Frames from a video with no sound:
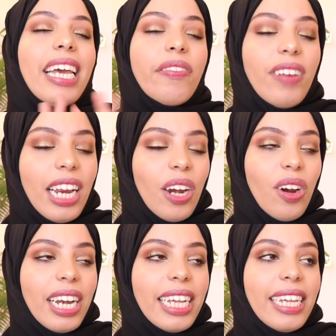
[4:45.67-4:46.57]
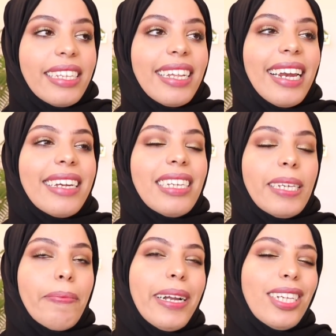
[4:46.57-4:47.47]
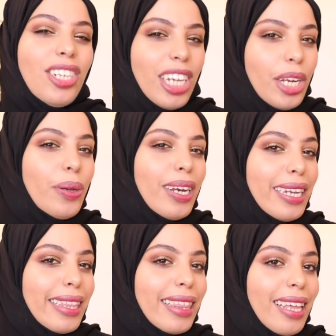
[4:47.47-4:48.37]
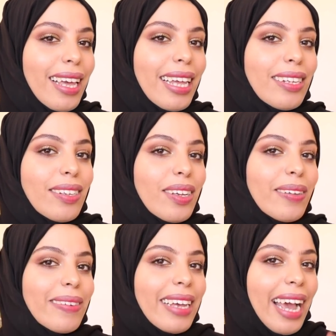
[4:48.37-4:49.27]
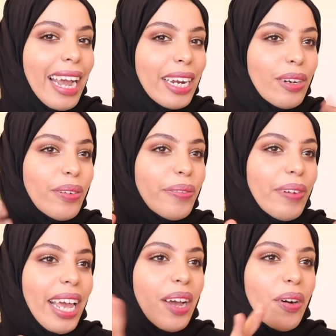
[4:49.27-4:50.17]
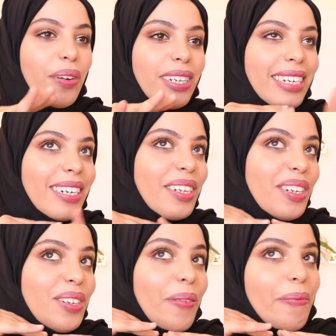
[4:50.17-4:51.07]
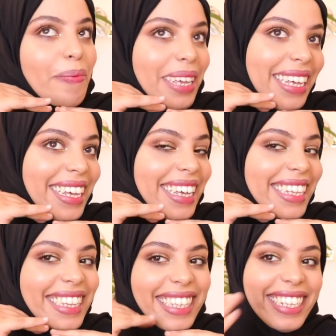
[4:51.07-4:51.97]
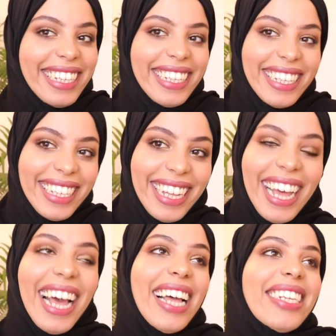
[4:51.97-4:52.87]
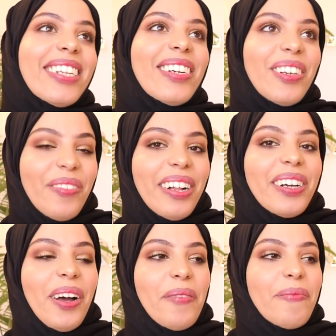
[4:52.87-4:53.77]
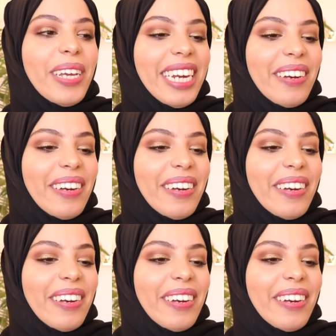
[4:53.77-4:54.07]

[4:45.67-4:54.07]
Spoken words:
definitely not least, and a tip I genuinely think is kind of like original to me. So you're welcome in